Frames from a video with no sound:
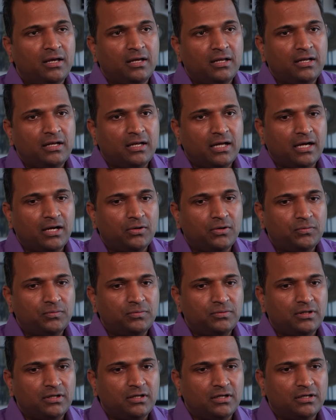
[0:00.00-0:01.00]
Now,
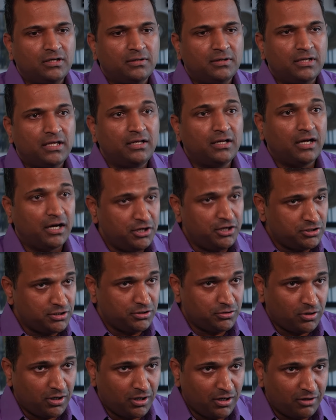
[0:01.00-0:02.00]
in
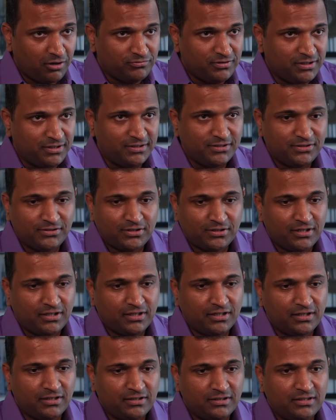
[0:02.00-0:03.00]
addition to all of this,
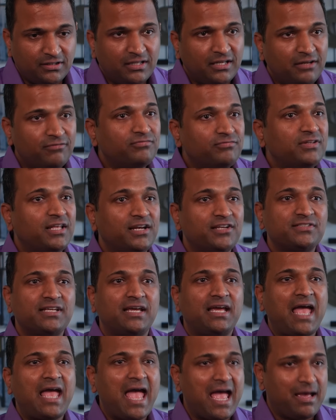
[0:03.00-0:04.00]
if there is
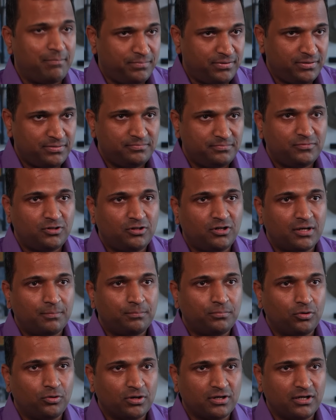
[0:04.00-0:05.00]
an app or a
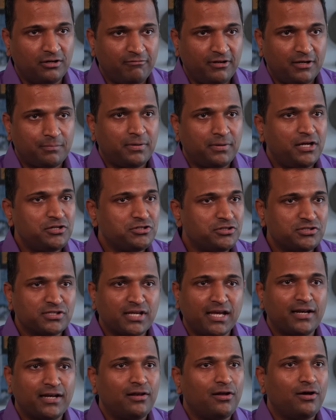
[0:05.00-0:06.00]
portal where patients
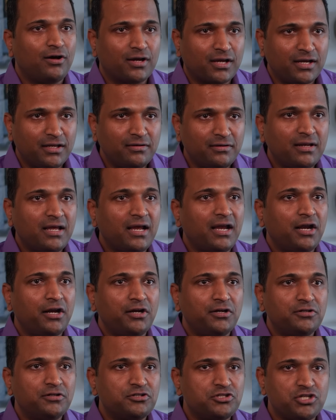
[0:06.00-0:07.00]
can log in
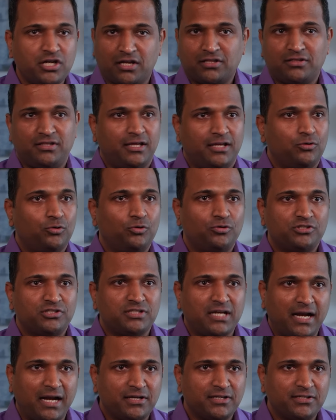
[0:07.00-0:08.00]
and check their own
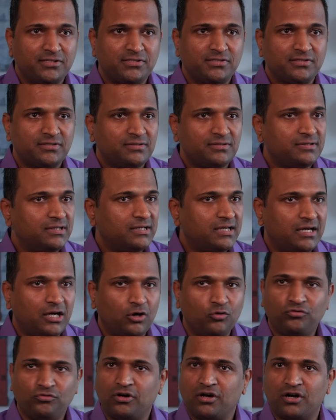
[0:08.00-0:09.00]
status,
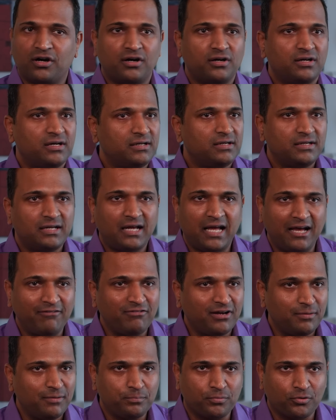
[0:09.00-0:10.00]
how far
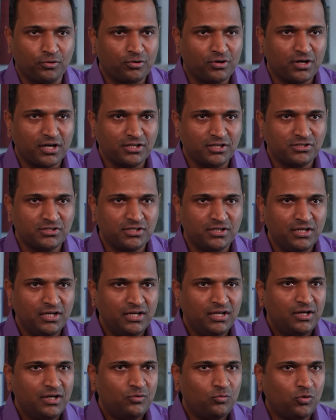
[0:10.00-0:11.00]
have I progressed?
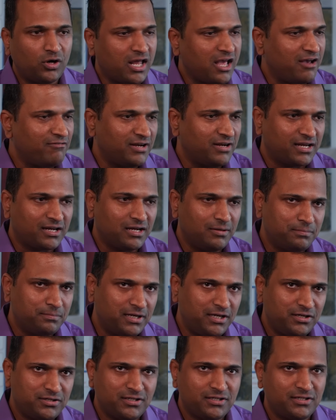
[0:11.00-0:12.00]
What have I
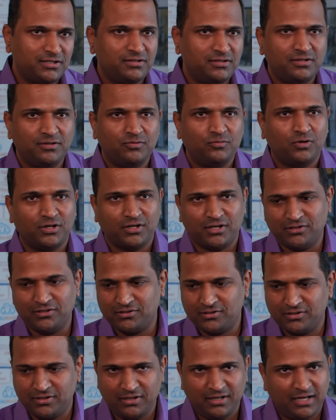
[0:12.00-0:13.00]
completed? What
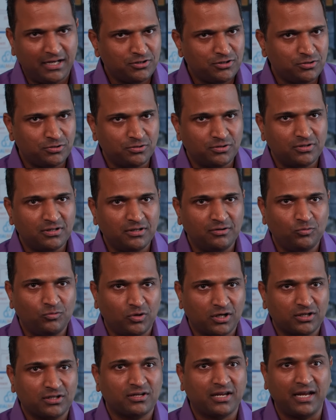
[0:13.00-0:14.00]
is yet to,
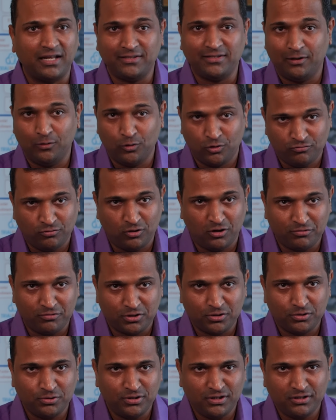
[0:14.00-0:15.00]
what can they look
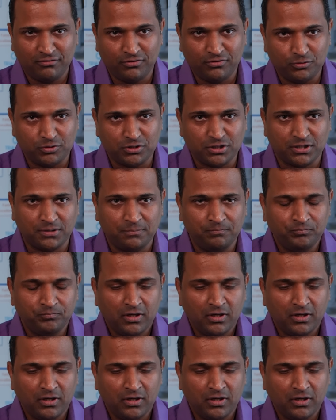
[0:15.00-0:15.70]
forward to in the future?